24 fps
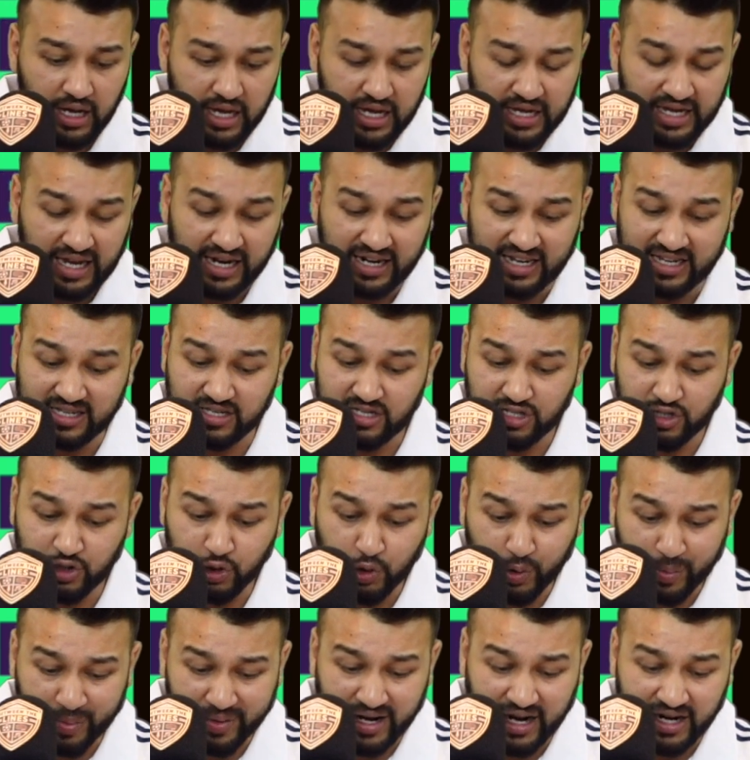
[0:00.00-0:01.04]
He had
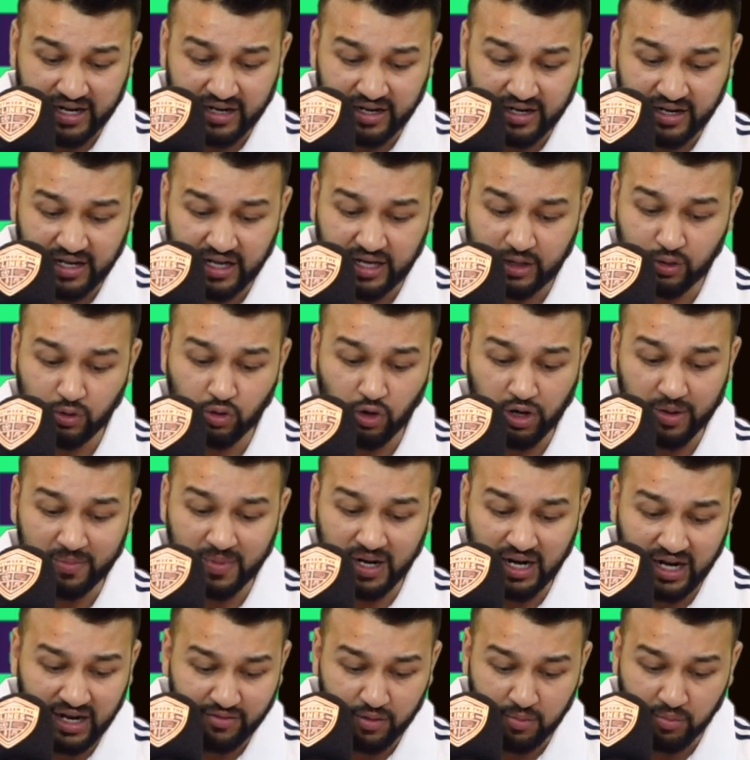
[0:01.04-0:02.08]
Estupinan in there, who got him
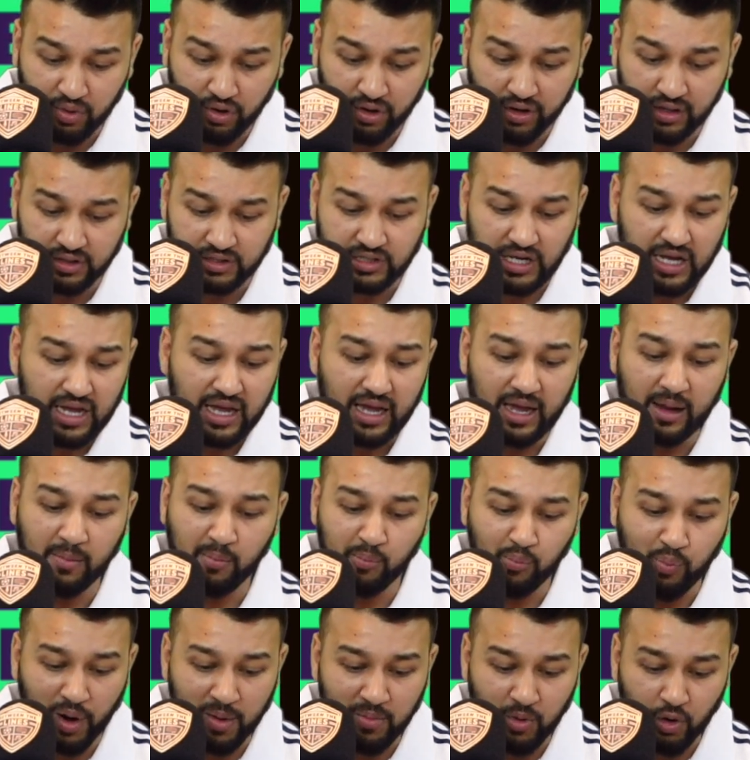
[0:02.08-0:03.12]
11 points,
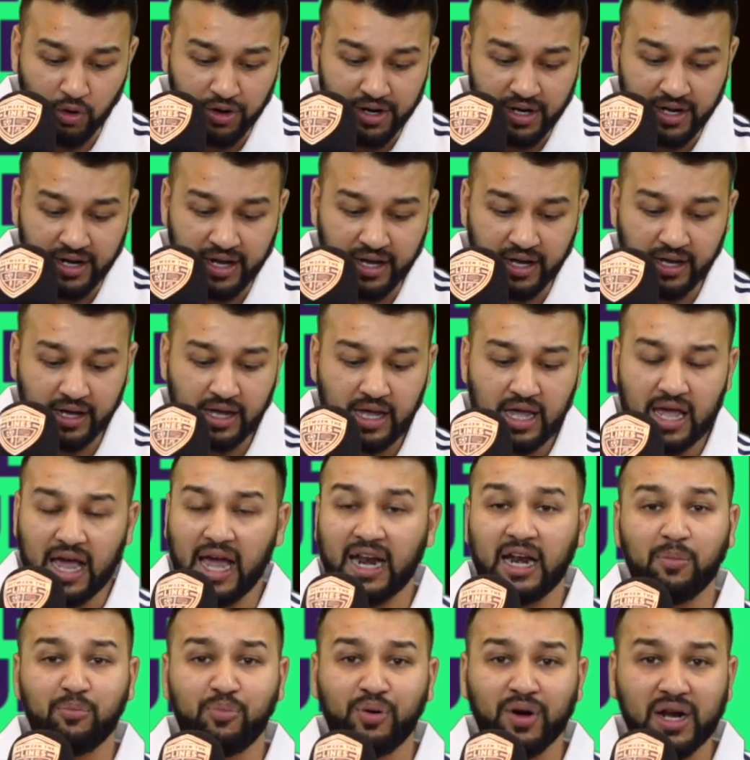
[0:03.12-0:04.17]
and Mbeumo in there.
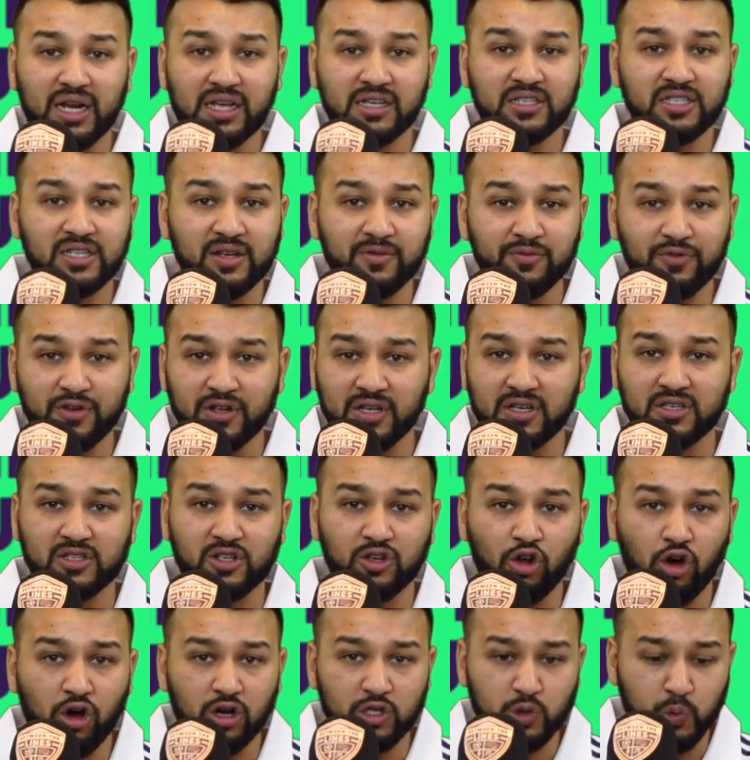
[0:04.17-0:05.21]
And I praised him for this
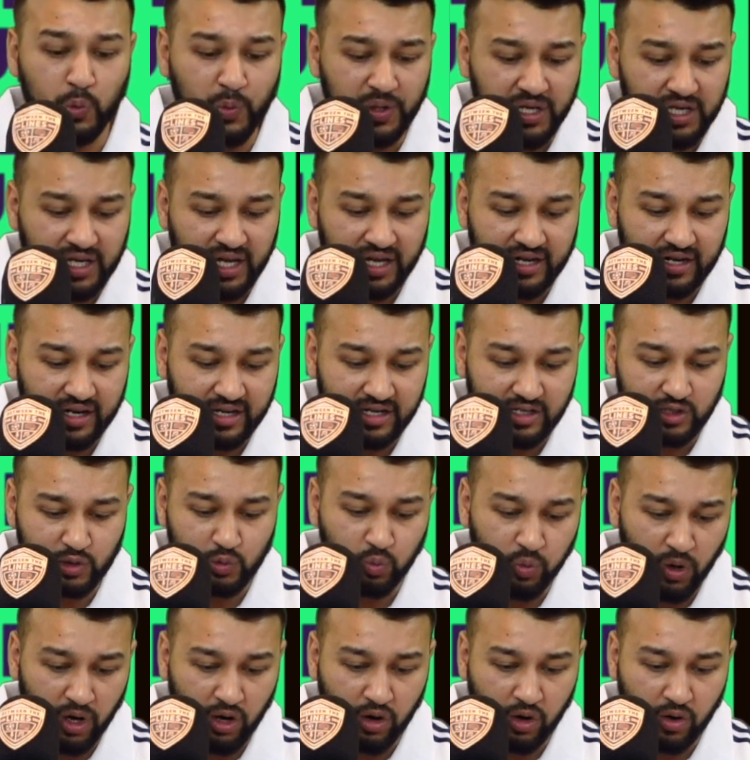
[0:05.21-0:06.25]
last weekend as
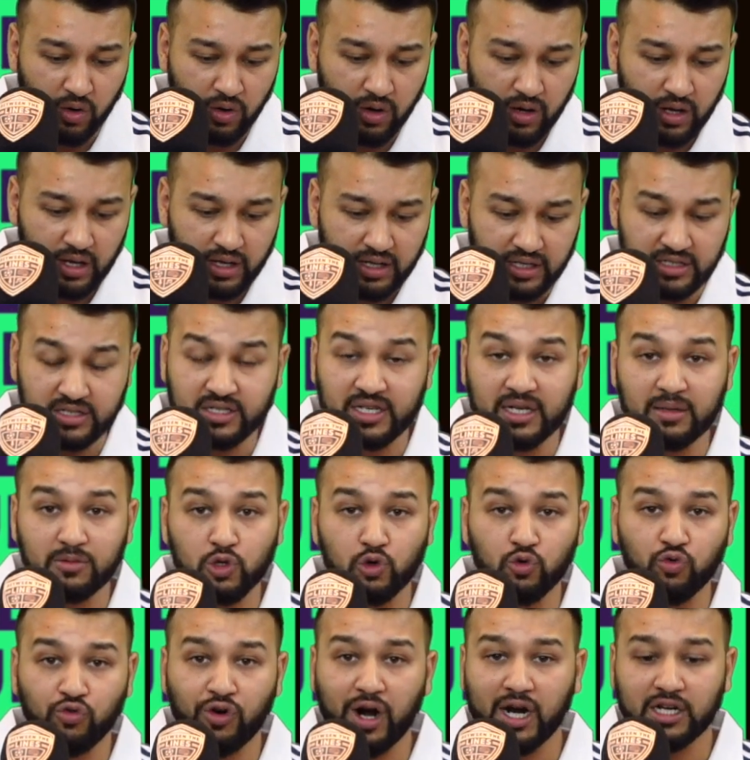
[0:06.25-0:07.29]
well. His team's
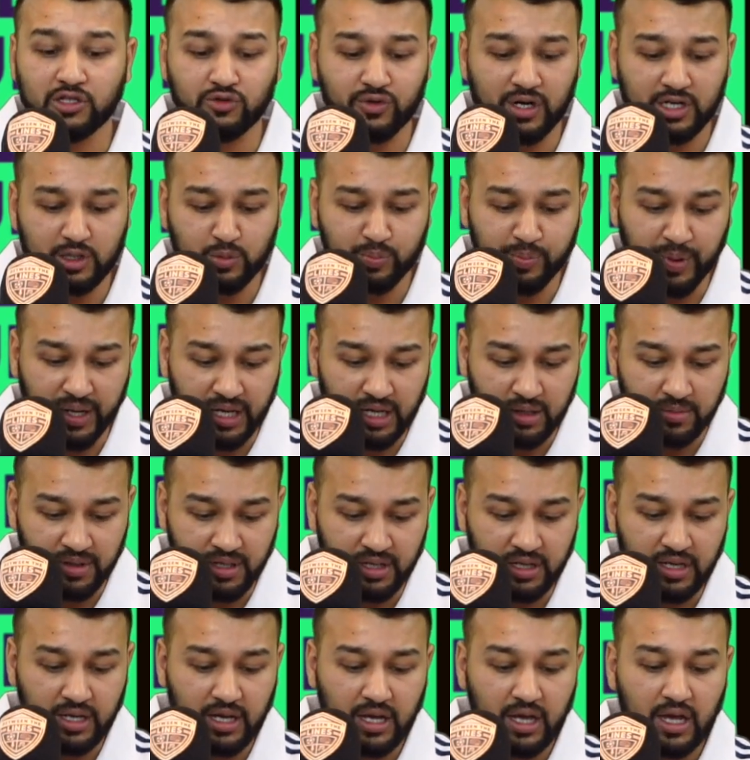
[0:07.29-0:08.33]
called Rice Rice
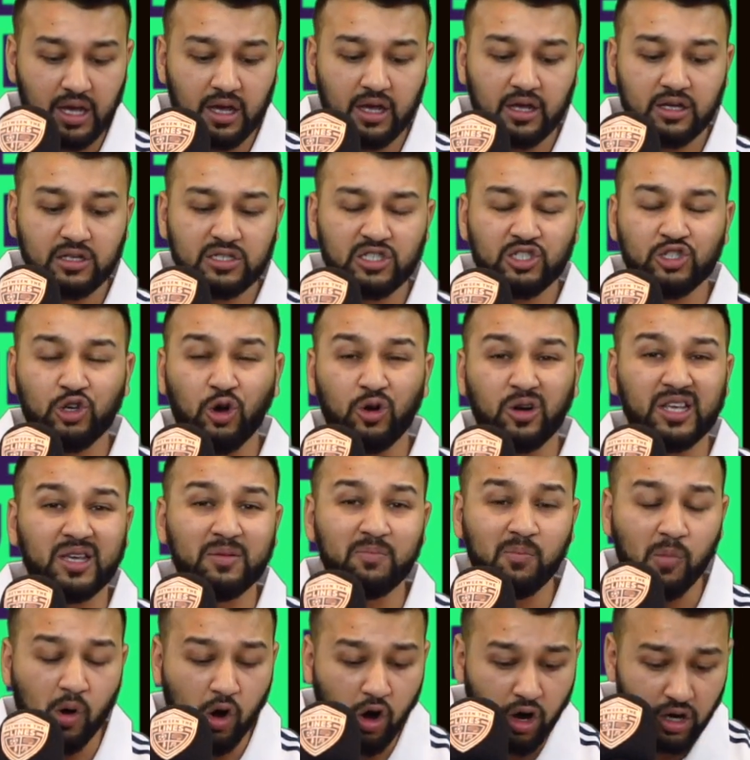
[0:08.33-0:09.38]
Baby. Solly
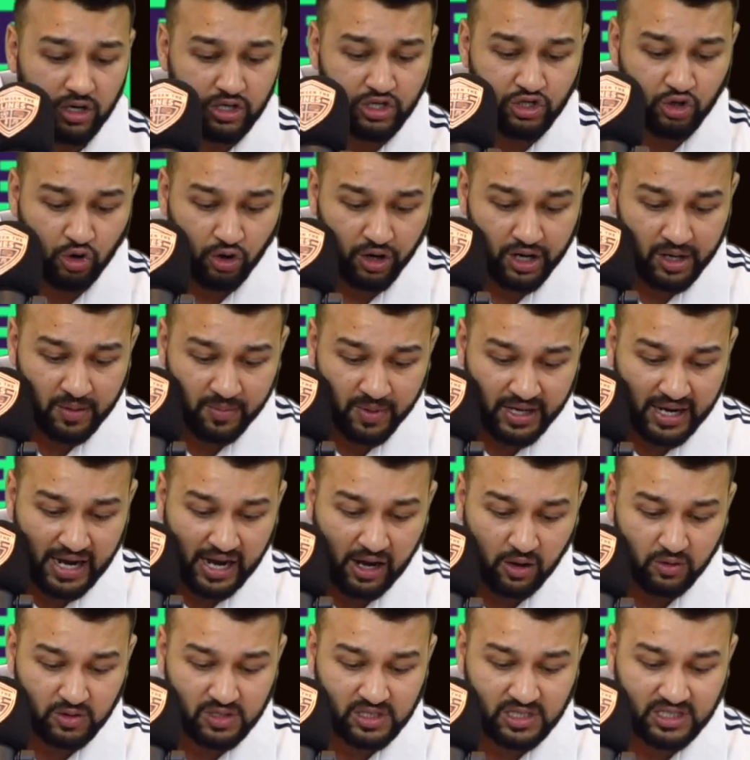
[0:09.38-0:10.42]
March got him an
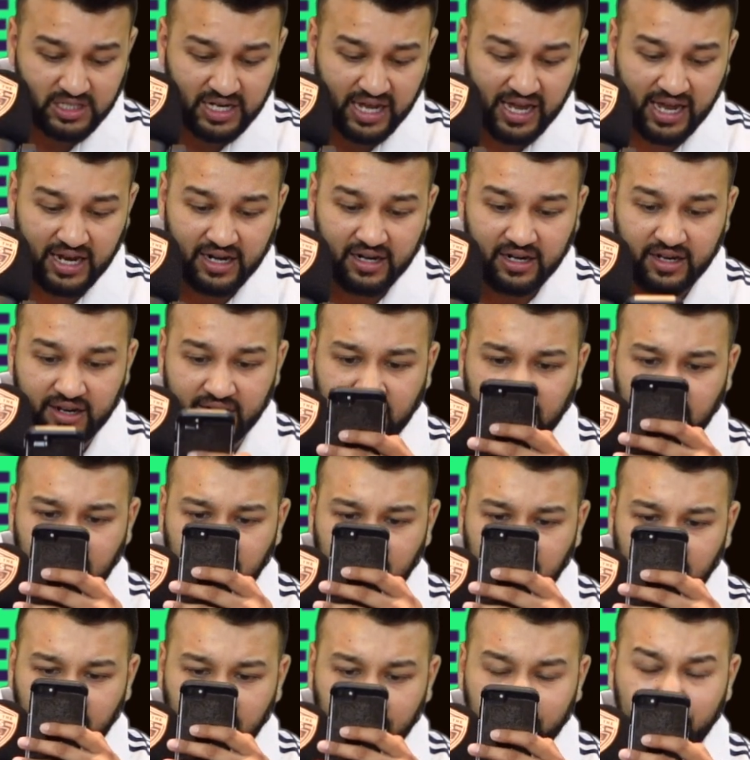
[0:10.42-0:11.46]
outstanding
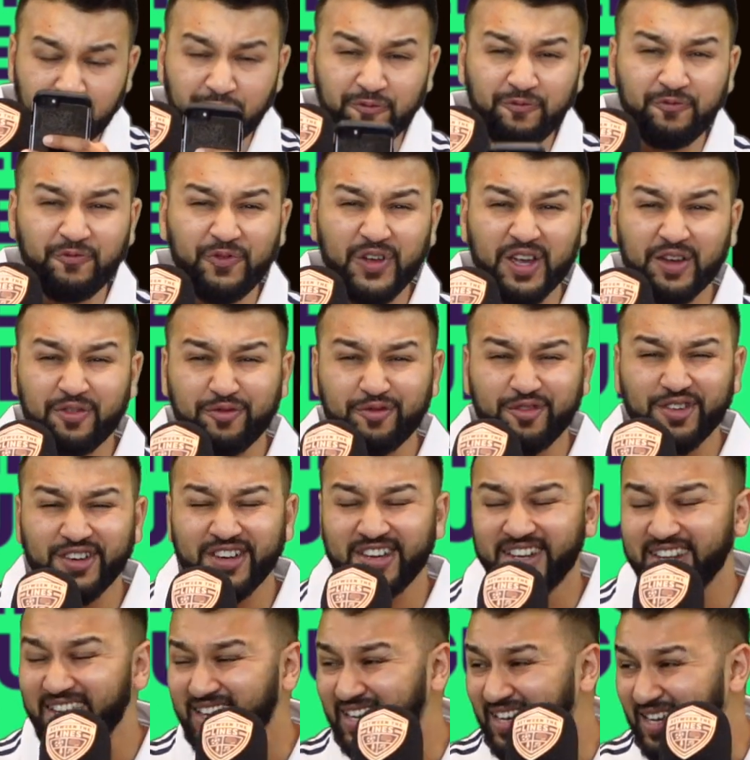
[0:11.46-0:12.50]

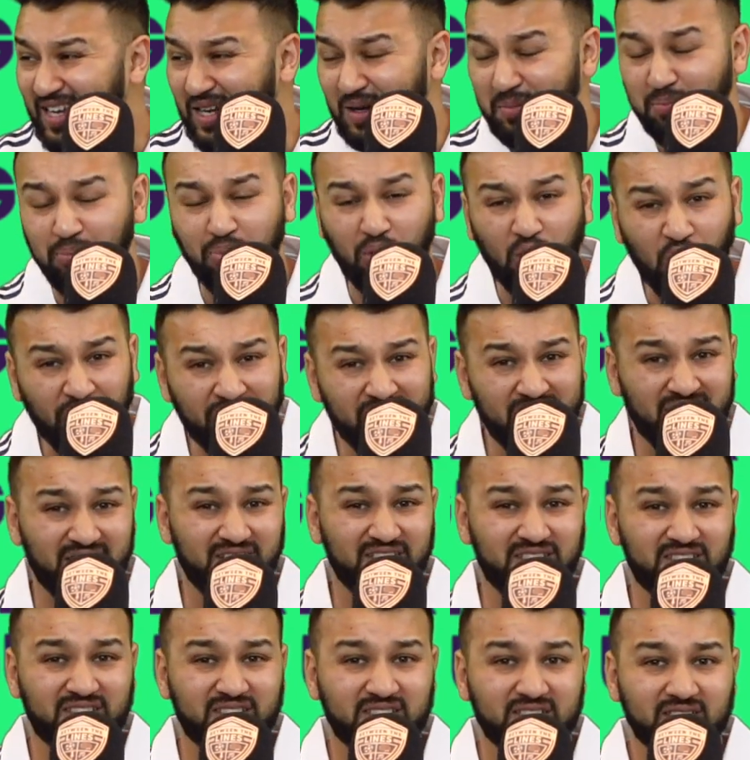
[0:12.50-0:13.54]
15
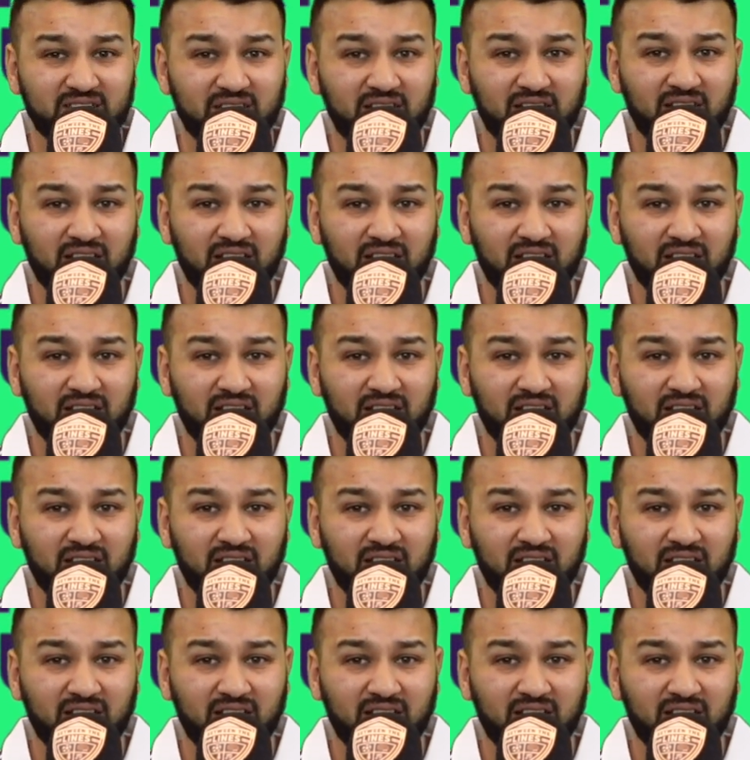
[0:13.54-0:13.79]
points.